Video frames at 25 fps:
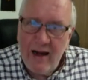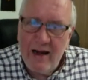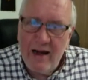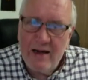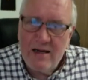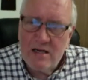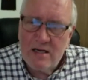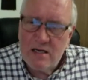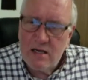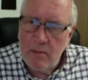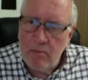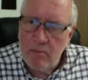
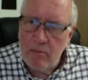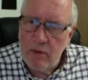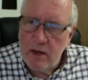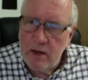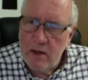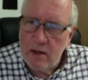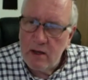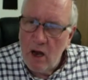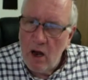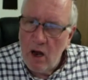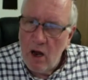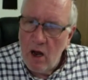is
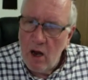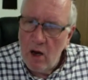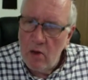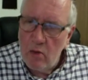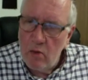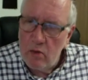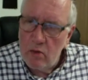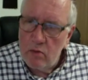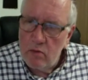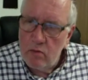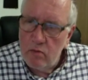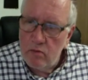something that I
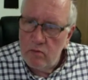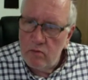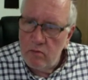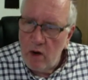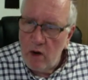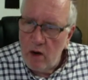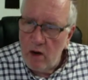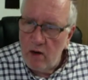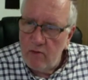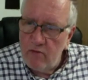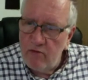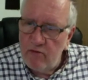would
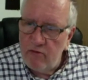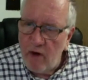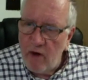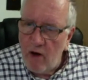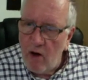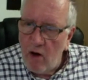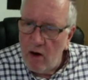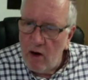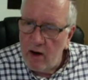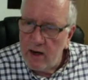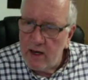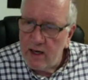
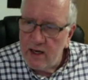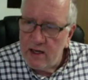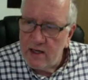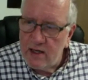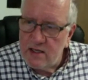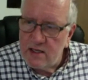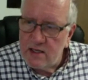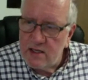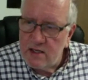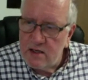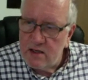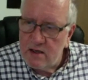
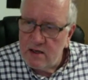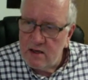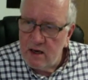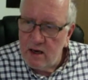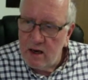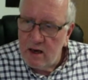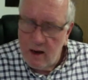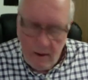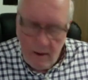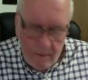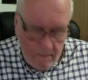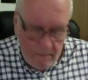advise
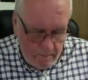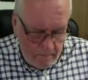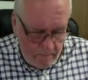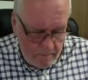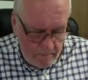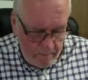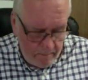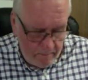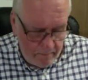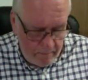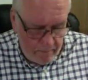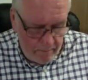
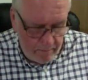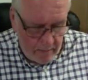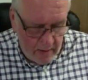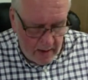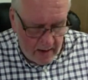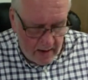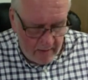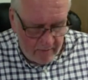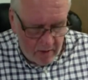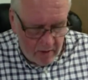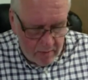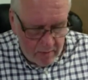
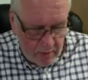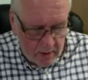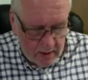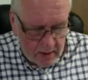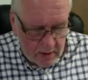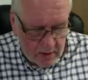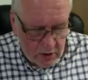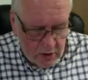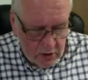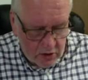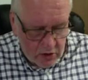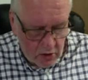everybody
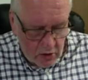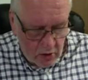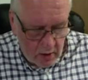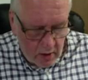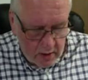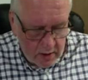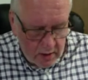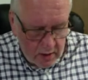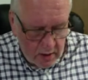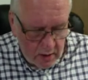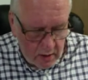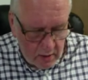to try
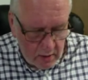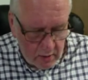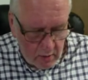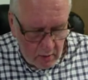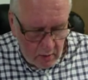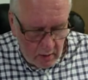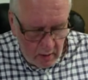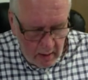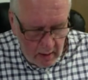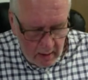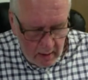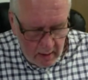and
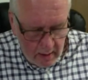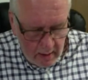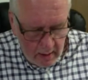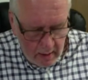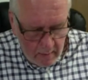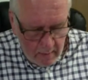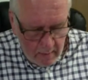do. I